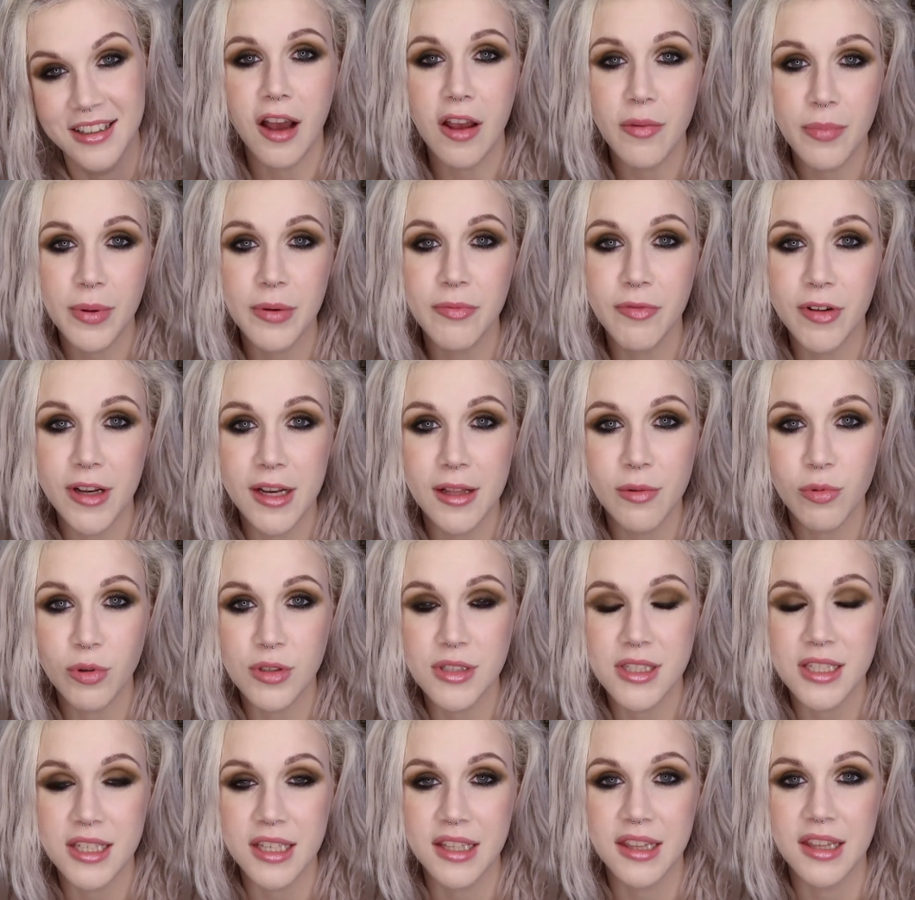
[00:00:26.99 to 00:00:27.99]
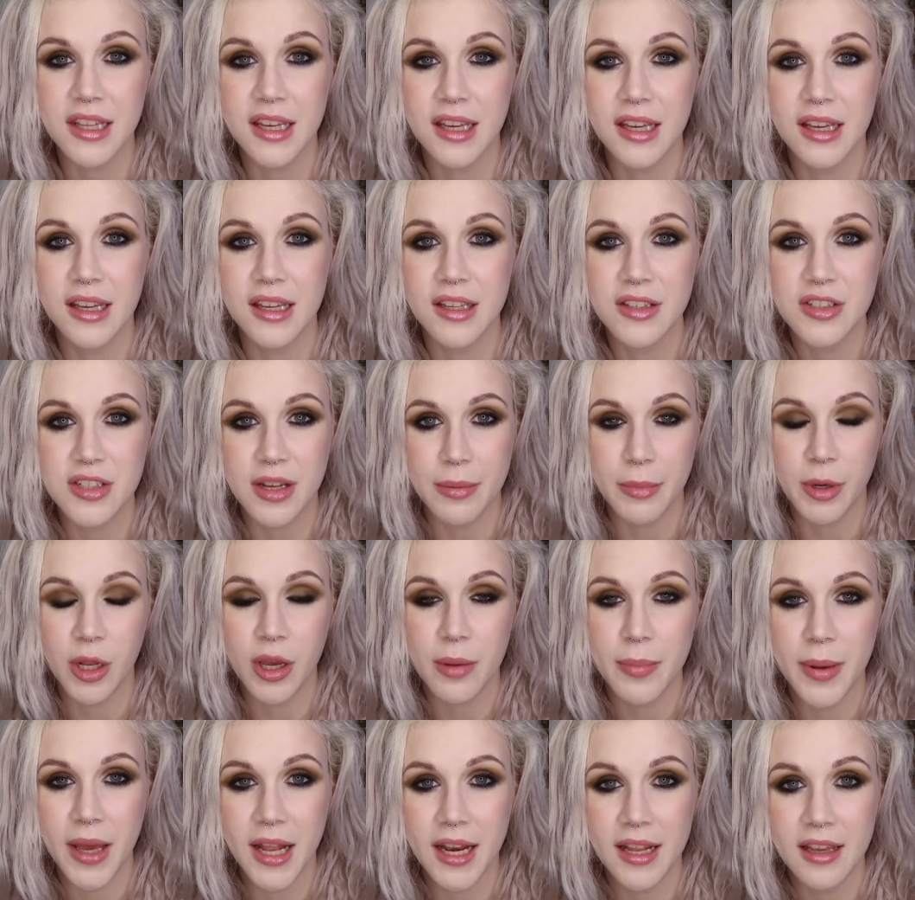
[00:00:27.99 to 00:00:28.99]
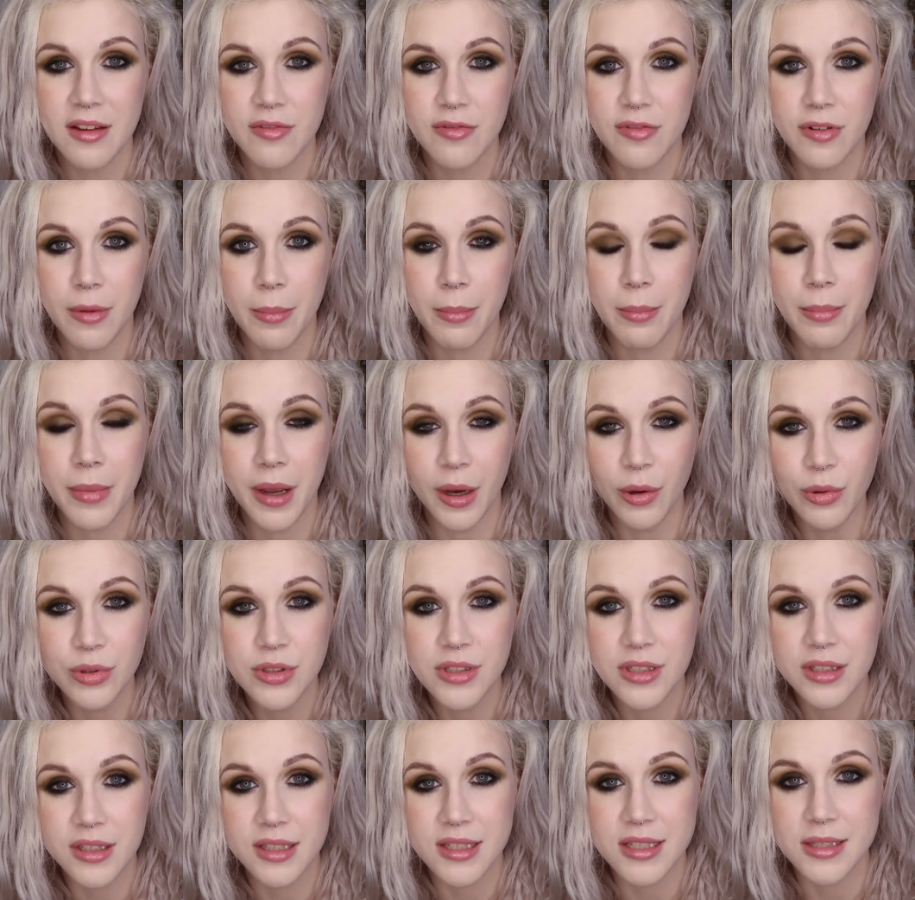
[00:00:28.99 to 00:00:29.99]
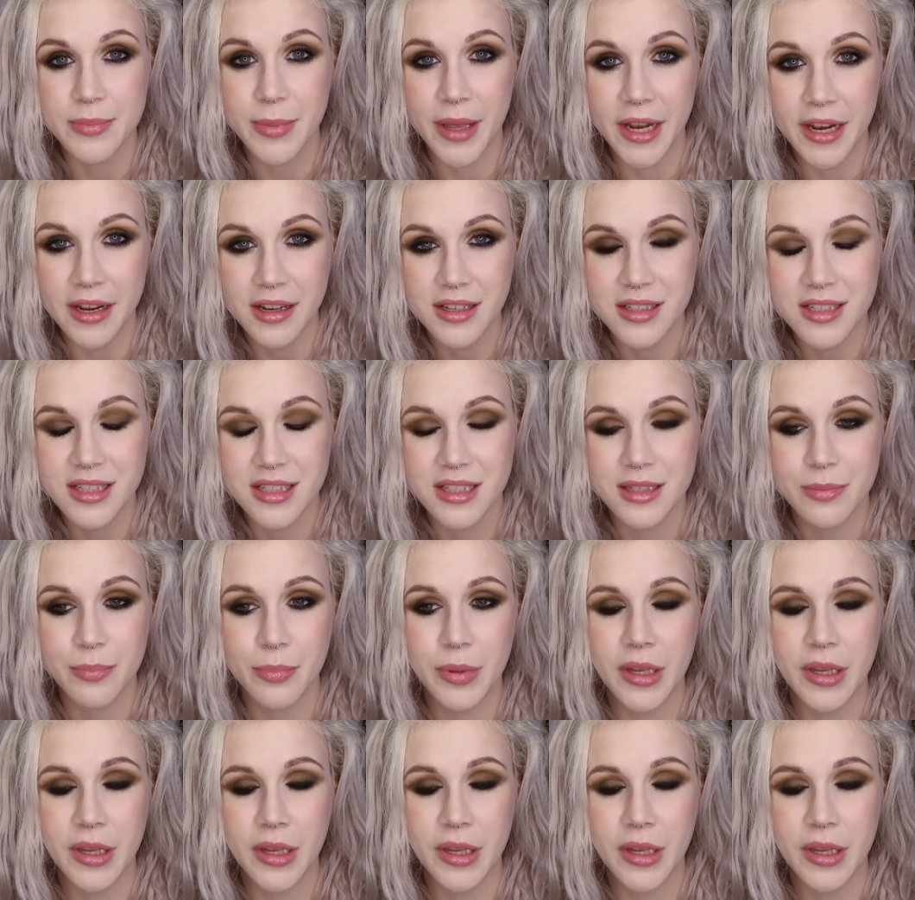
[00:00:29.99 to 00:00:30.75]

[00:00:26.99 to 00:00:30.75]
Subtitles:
I've been really wanting the Gemini palette from Melt Cosmetics